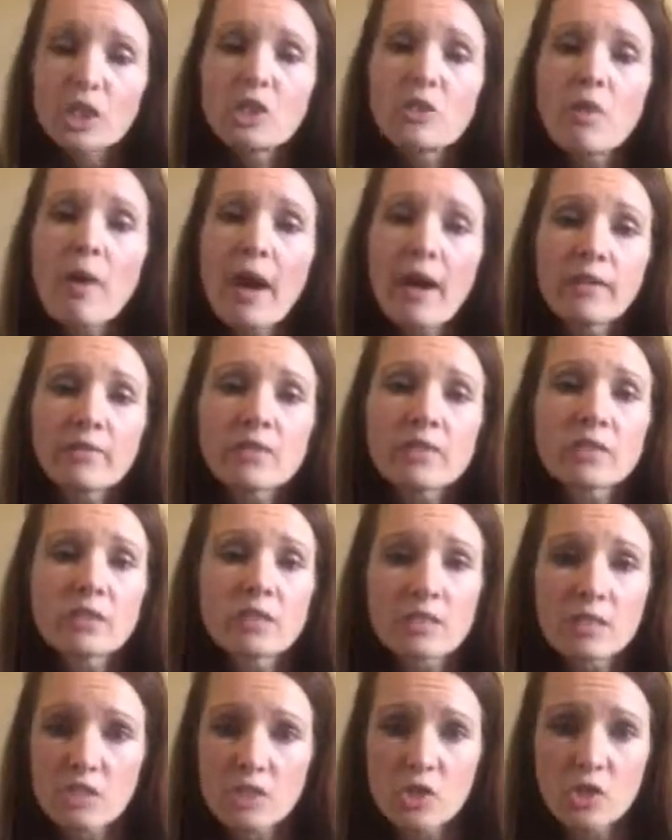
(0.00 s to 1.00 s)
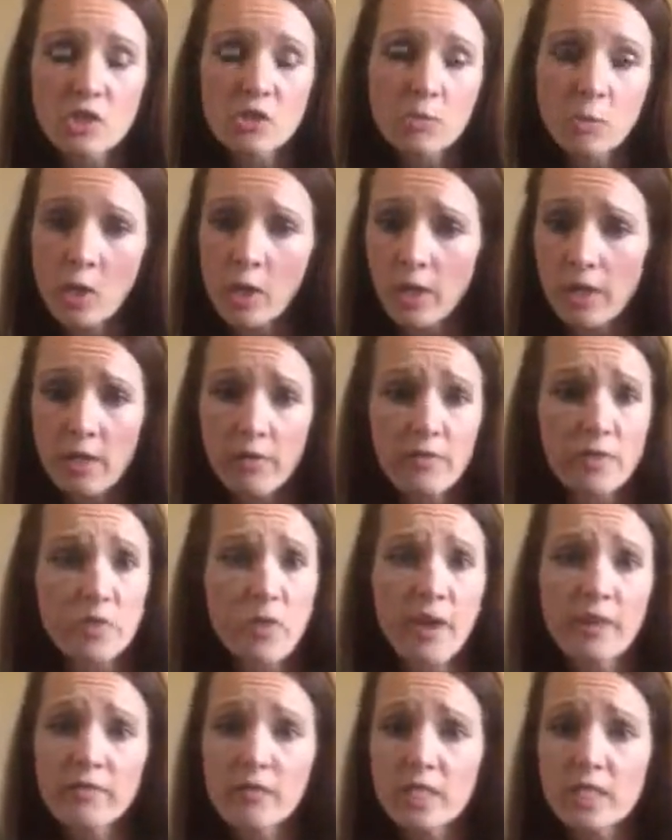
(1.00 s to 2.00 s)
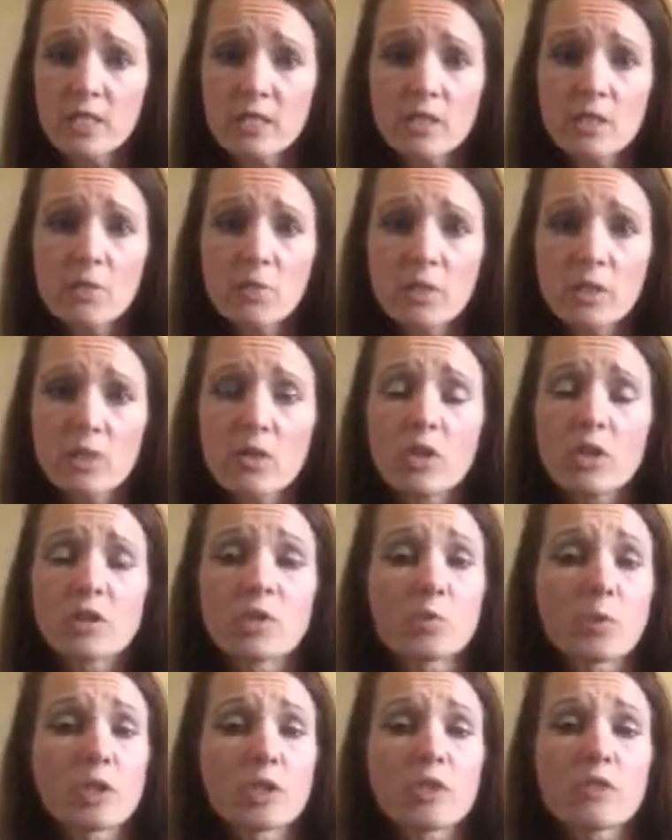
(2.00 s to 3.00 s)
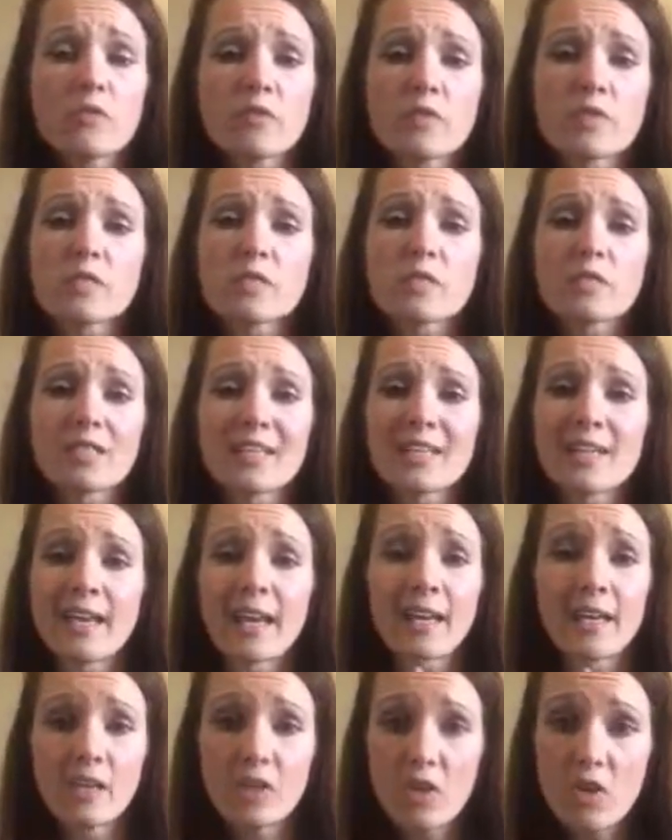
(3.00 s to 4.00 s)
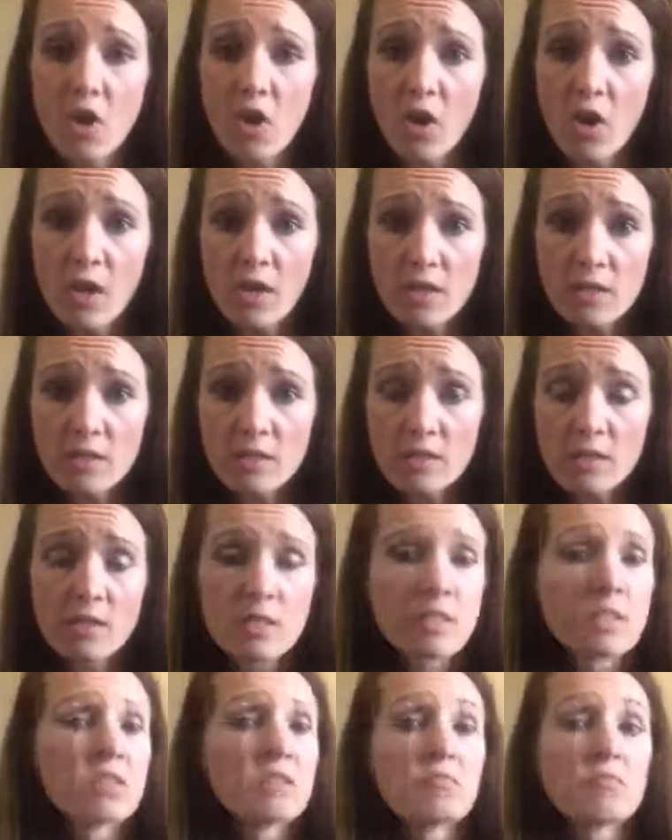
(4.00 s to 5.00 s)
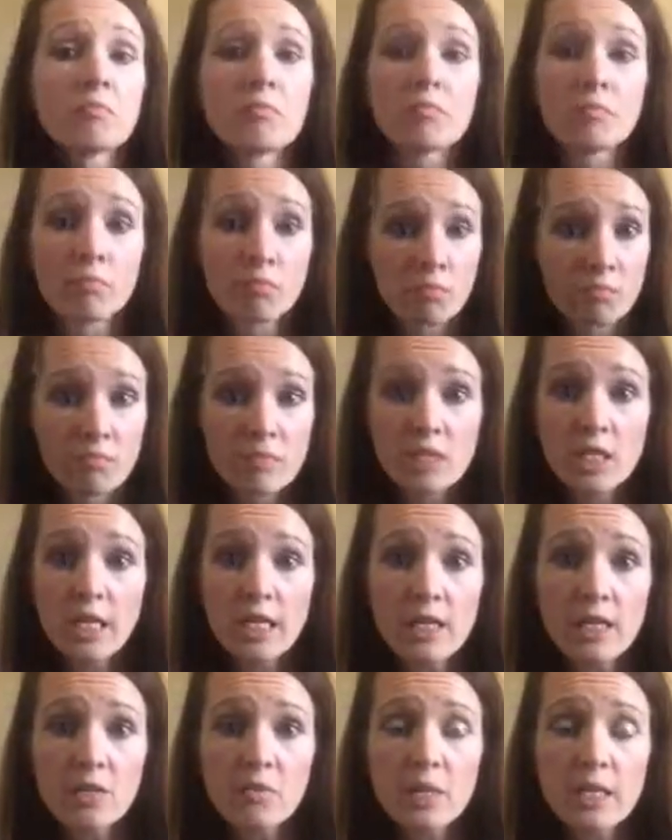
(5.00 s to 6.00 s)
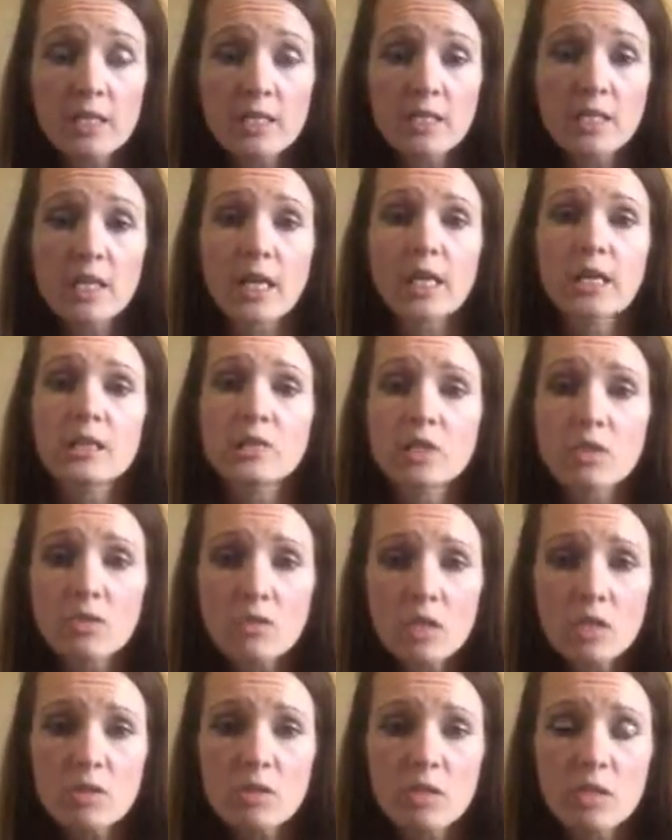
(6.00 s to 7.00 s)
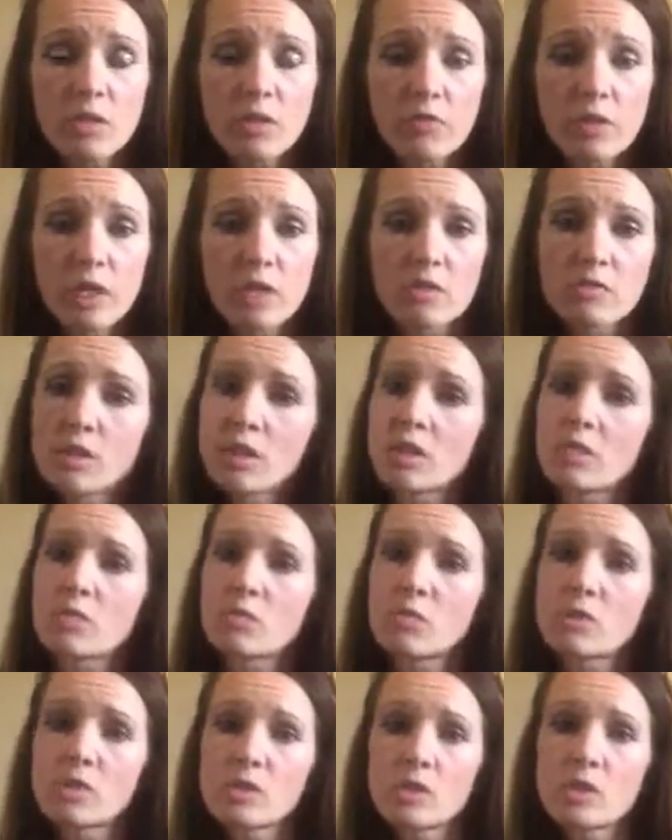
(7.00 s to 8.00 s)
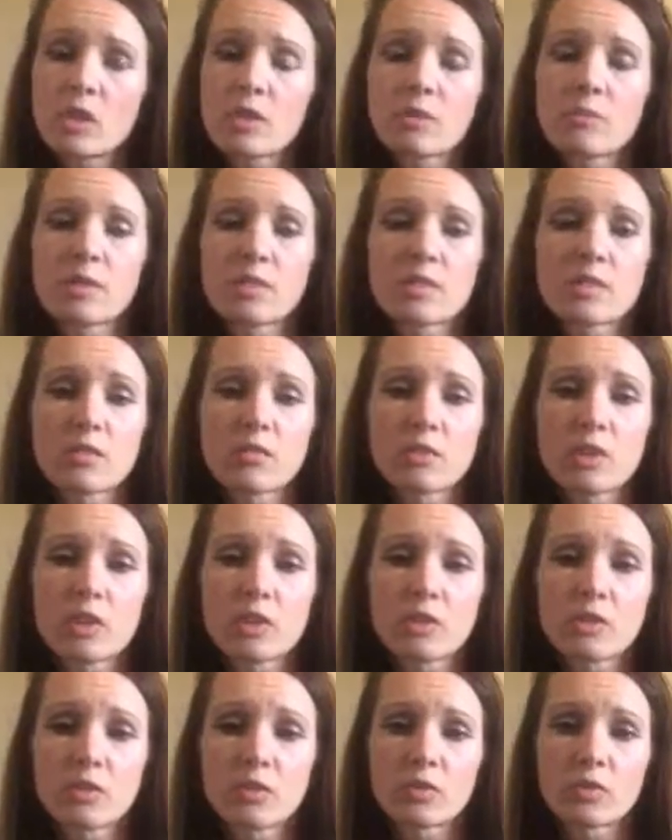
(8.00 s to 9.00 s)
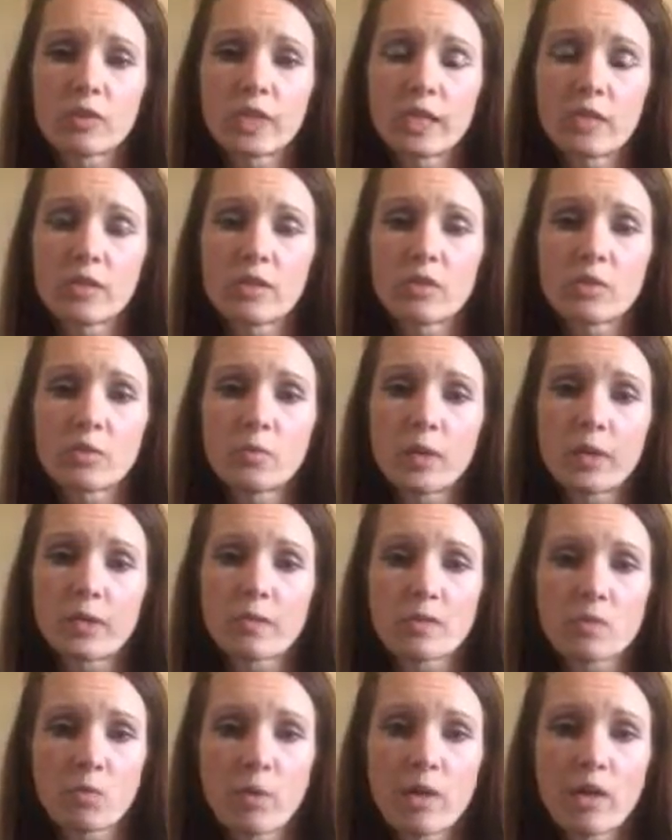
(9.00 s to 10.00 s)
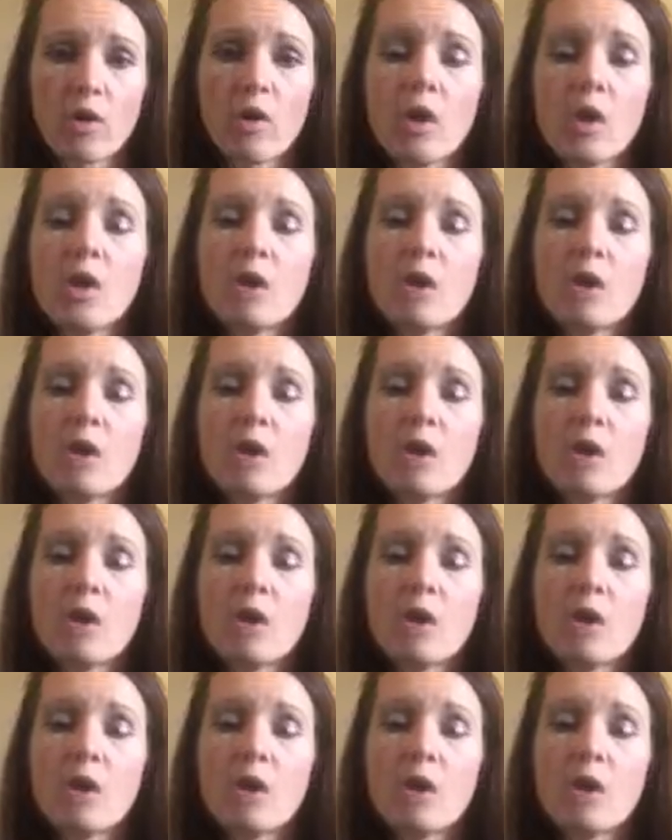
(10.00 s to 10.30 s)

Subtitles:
You have to listen to your body. If you have things going on to where you physically cannot, take a rest day. Do those self-care things. We're going to talk about self-care a little later in the week as well.